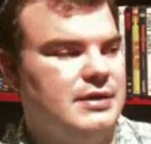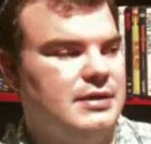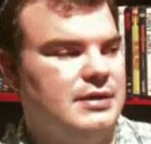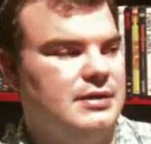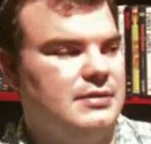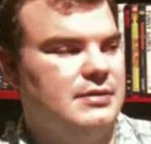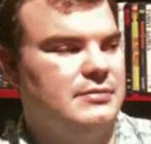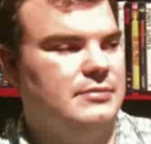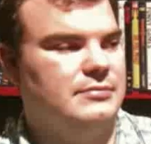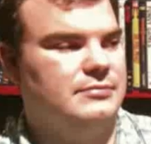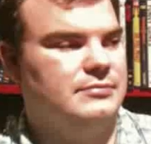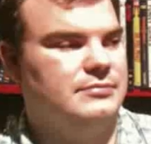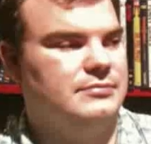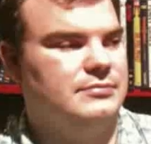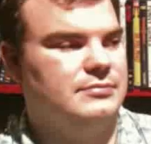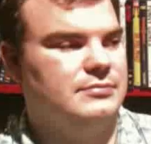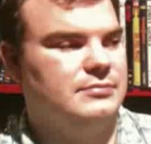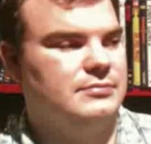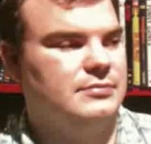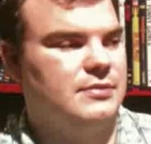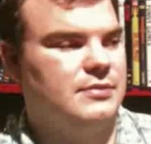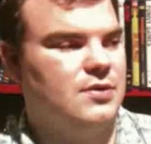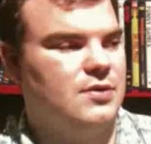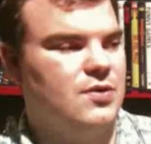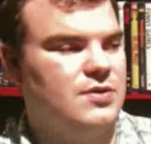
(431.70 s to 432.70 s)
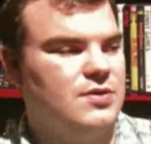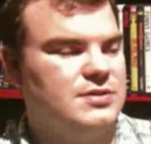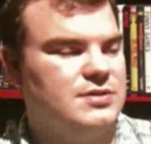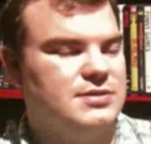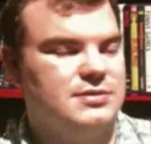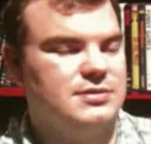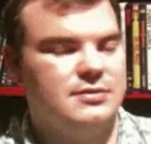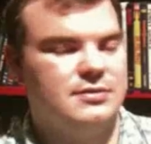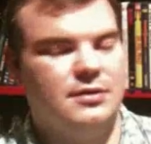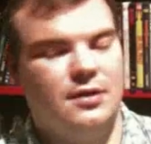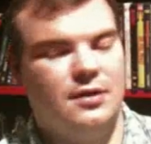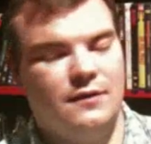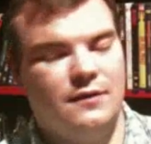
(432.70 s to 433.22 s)
They,
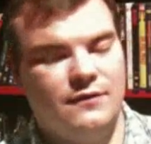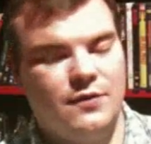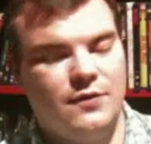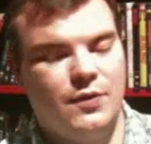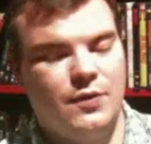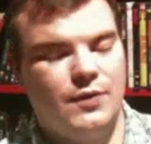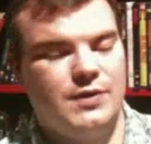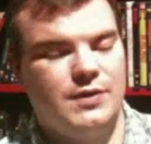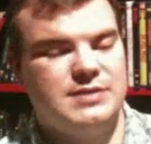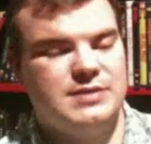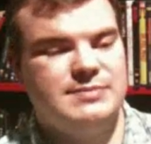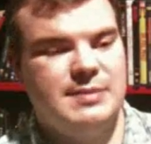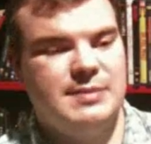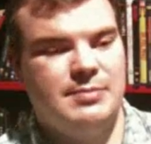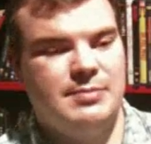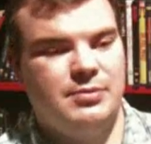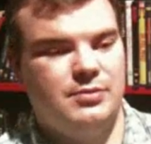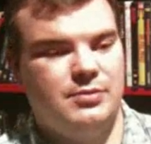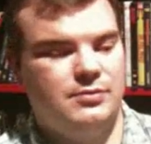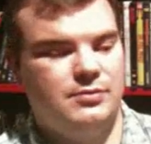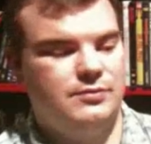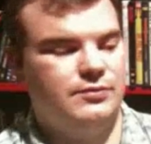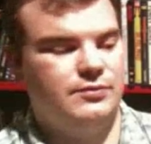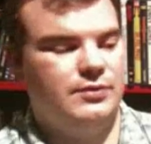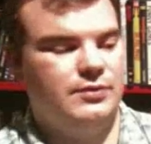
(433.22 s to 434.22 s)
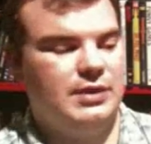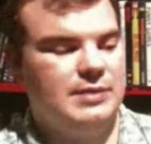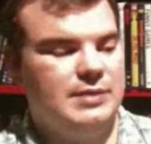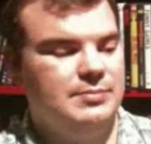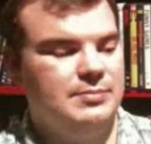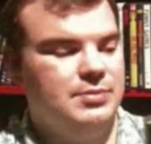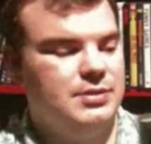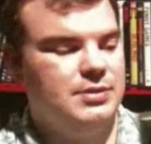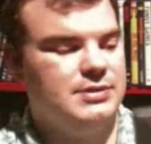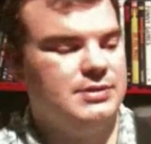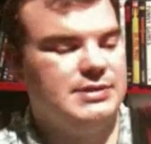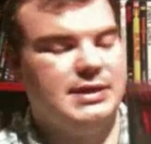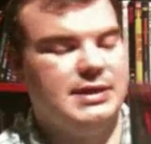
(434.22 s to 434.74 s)
of course, people
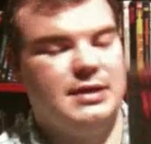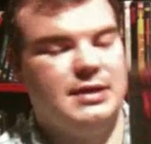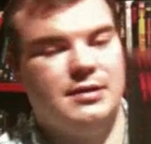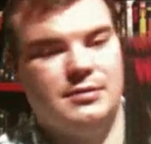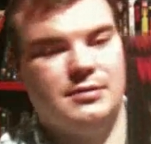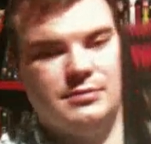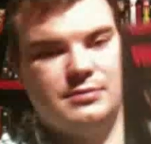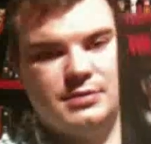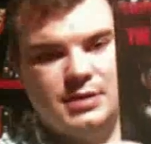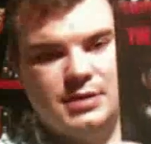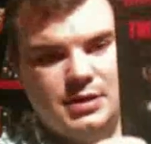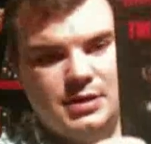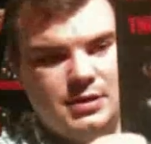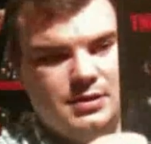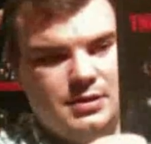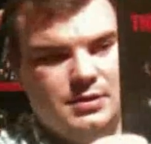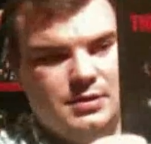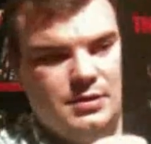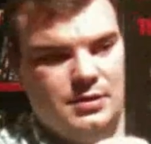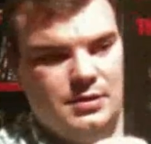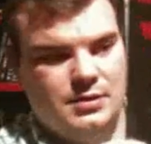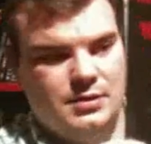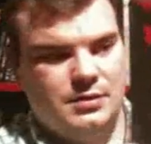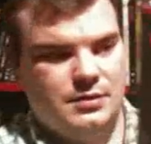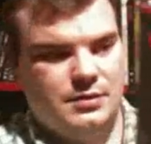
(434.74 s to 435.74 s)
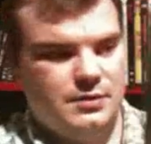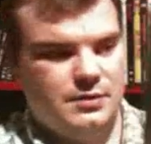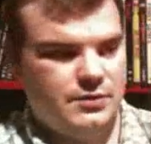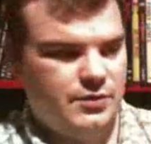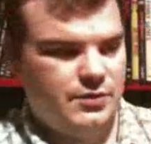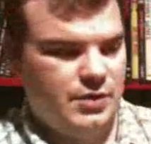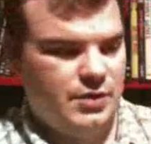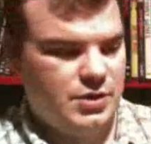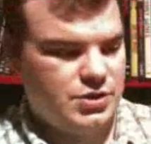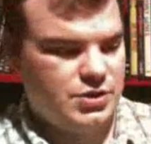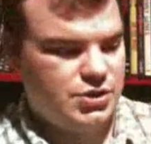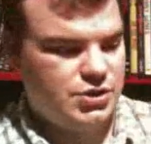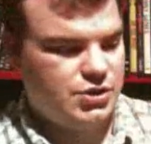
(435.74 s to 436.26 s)
really put down
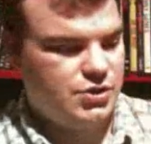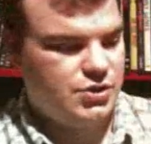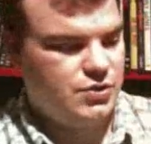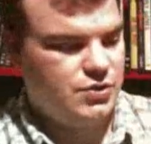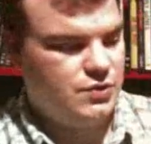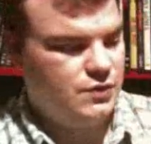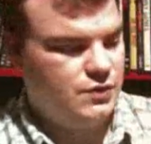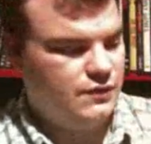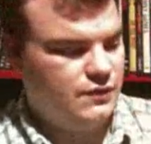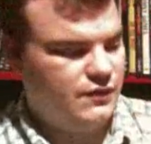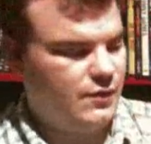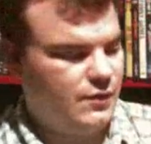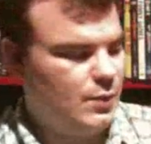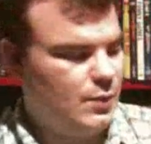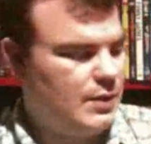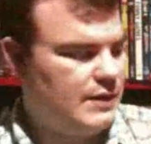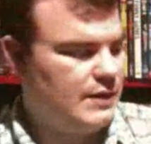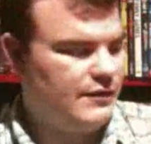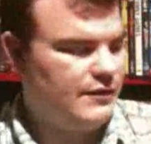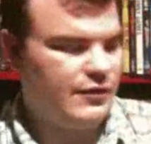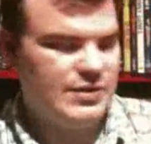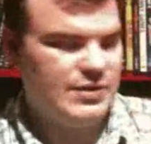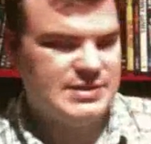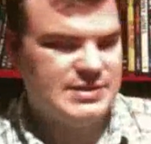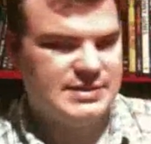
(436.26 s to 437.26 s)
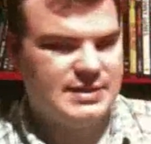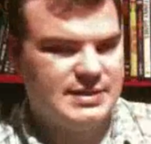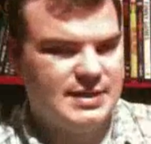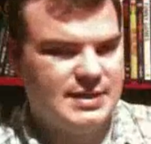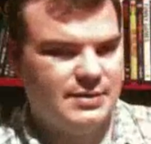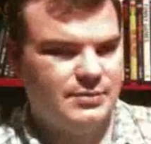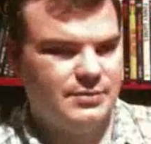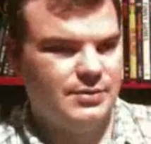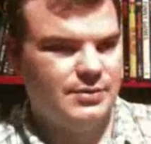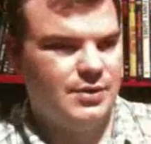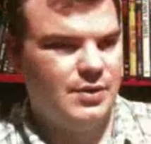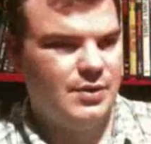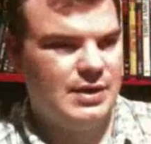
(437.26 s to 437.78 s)
The Grudge 2 for whatever
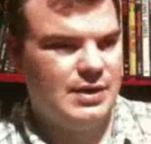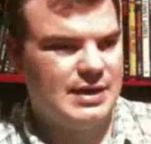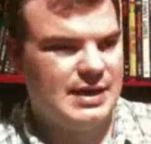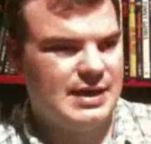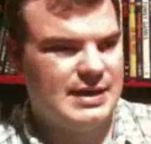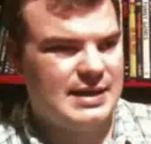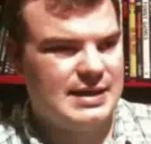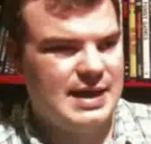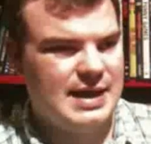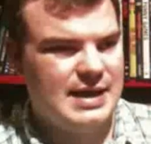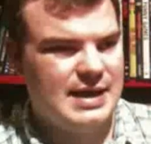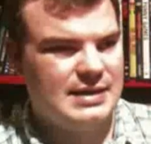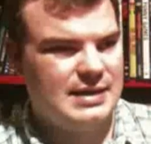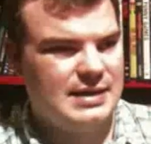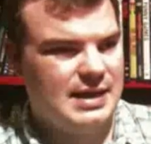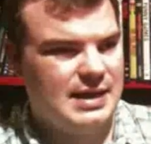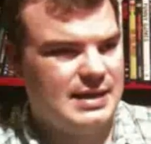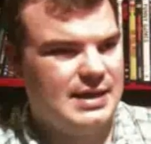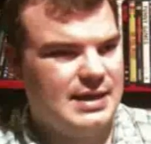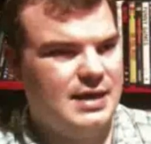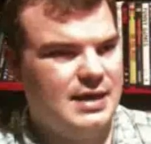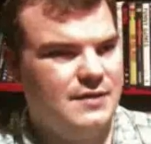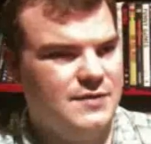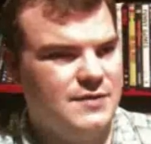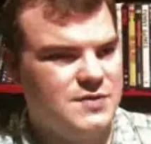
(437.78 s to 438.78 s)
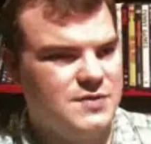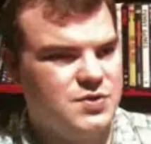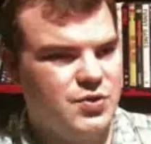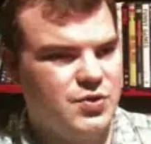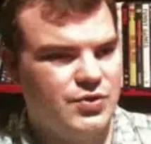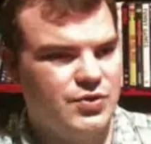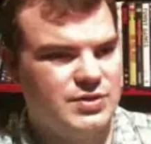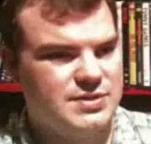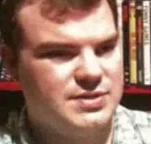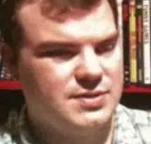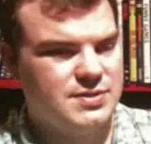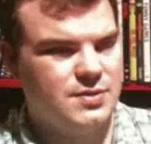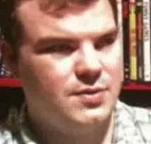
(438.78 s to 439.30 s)
reason. I don't know. I kind of like how
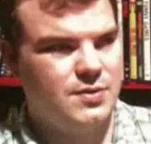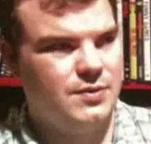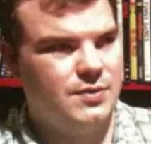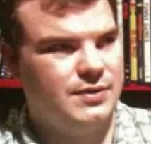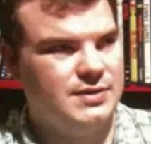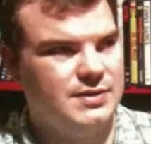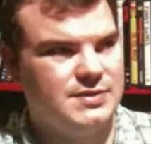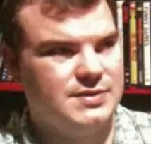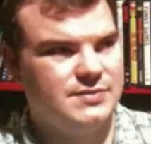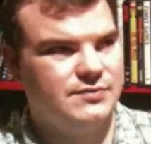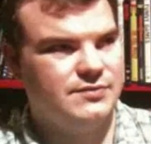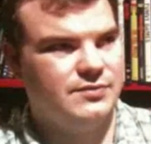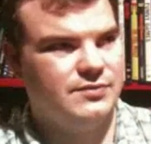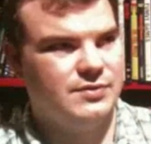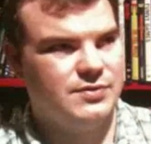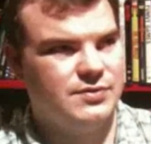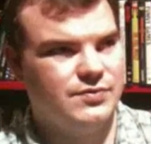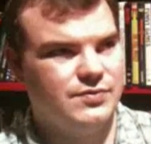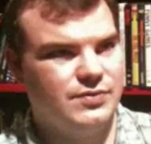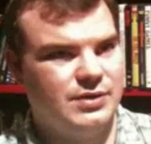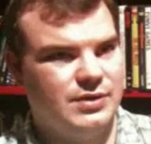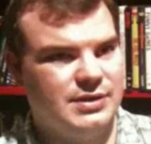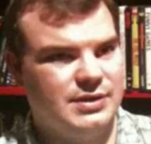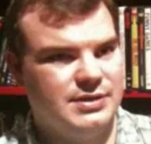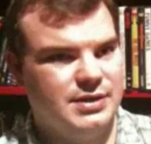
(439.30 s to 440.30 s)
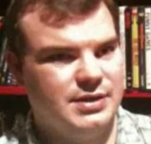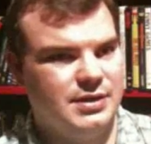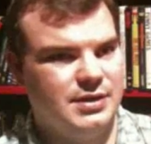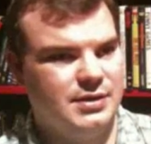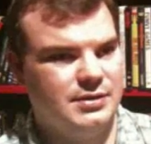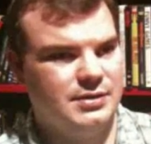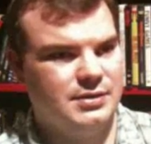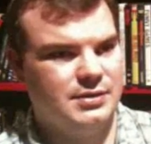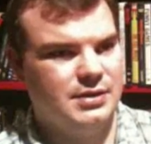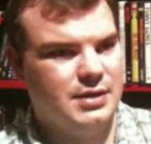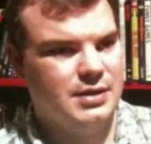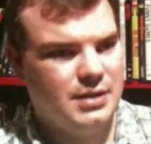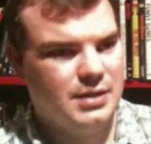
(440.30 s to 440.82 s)
the story is told. It's really
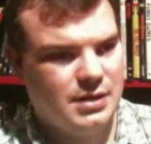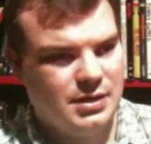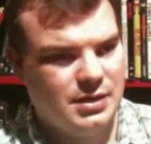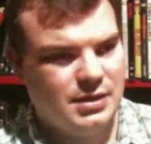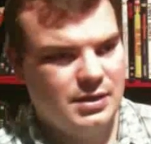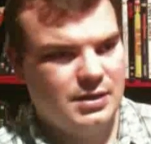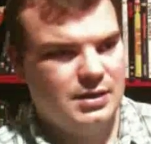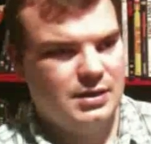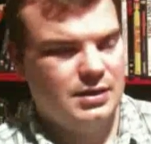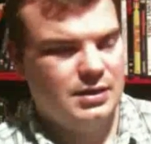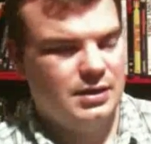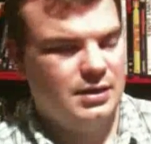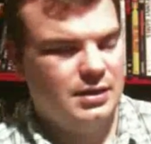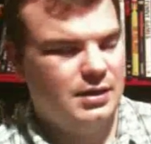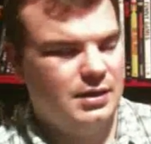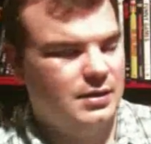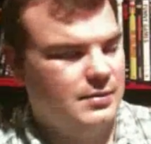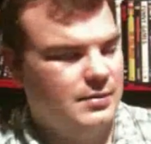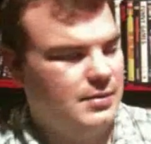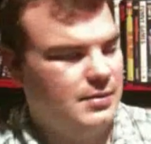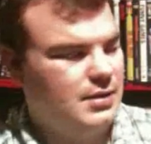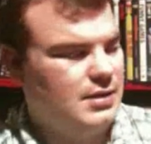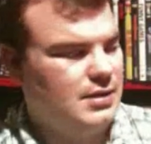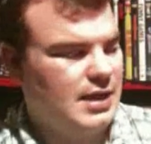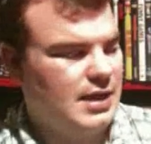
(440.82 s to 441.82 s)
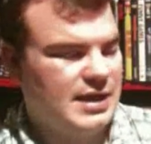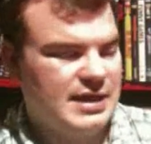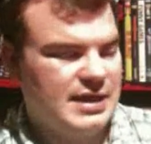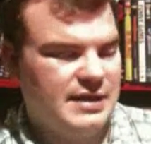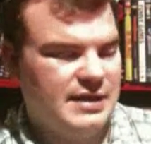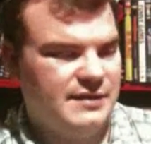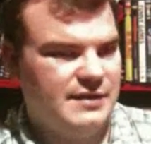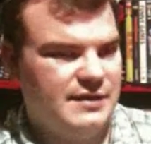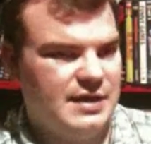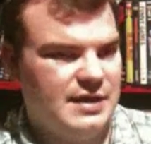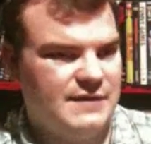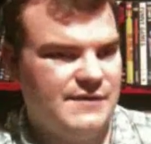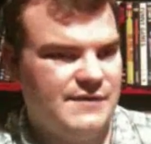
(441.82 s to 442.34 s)
done.
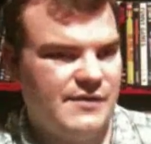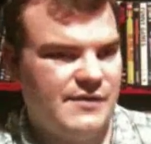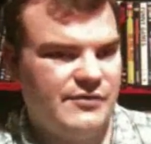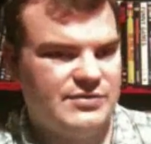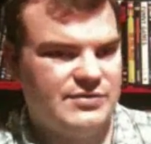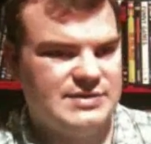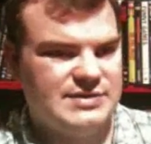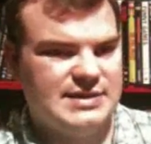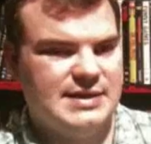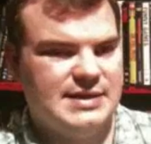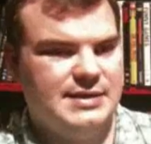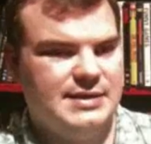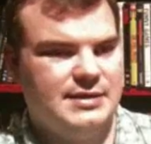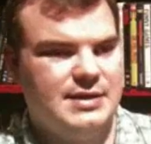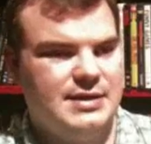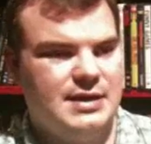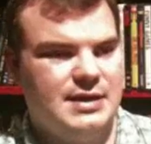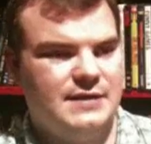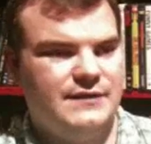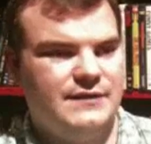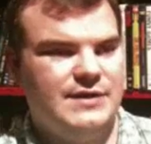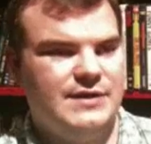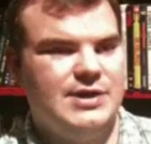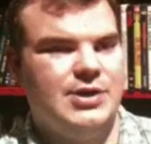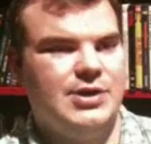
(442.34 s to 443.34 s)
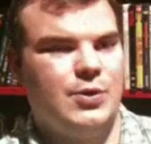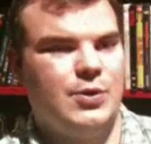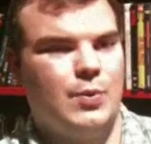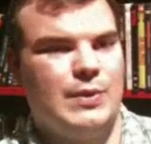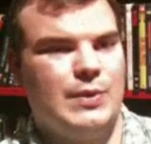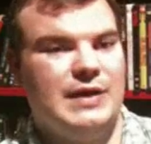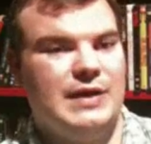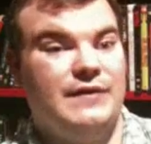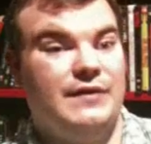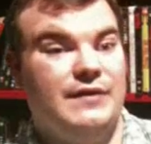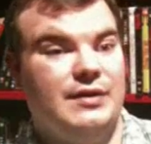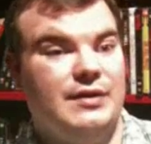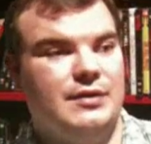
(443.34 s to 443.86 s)
Unlike anything I've ever seen, kind of
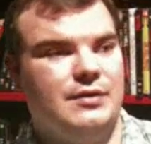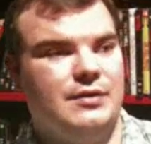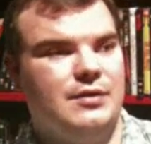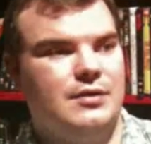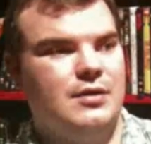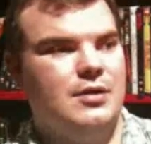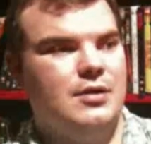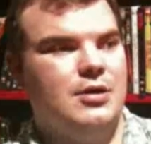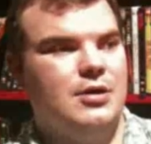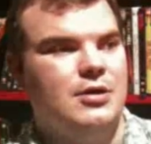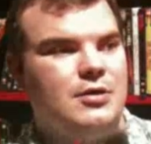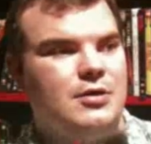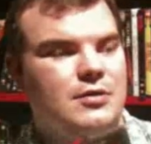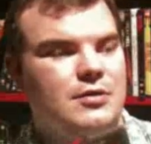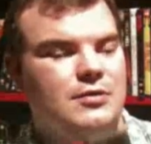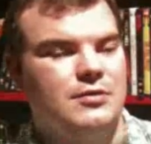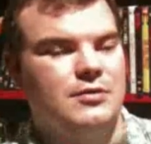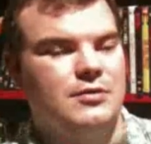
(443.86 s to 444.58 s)
interweaving,